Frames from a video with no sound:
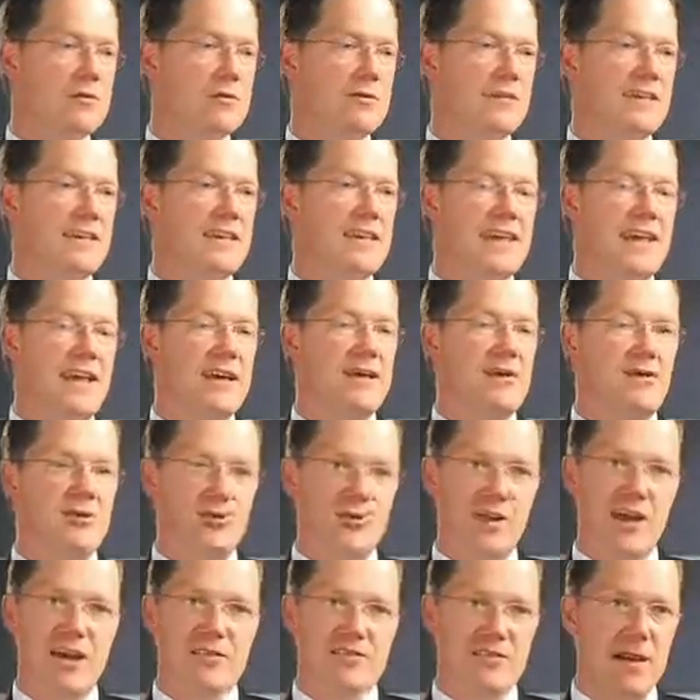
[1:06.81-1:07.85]
They can't
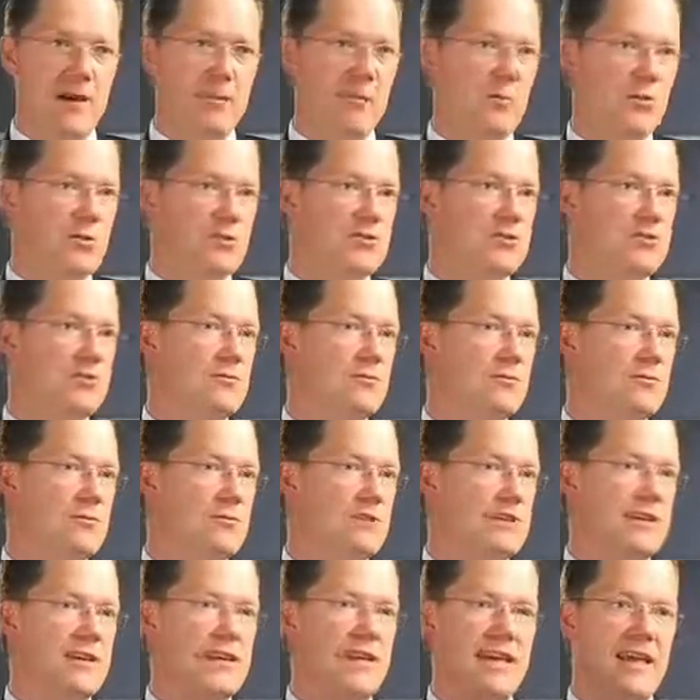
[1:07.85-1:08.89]
attract that person, or
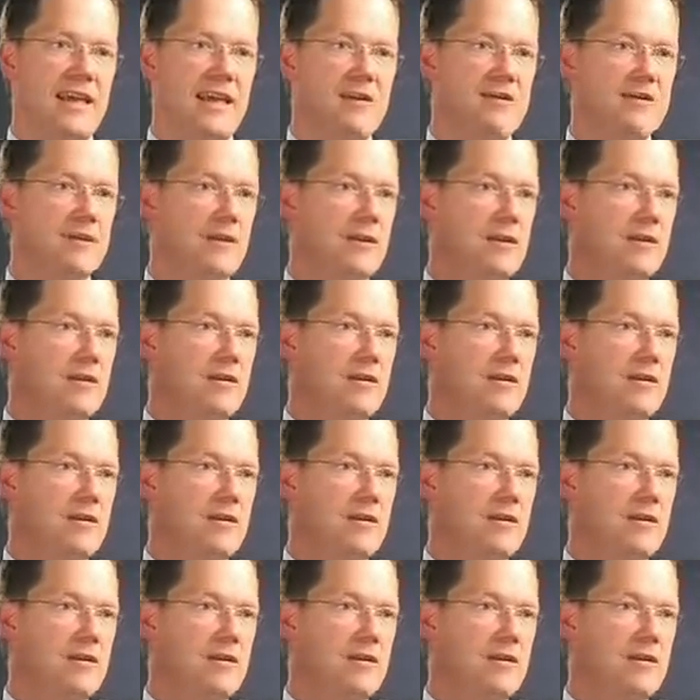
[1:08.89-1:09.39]
they can't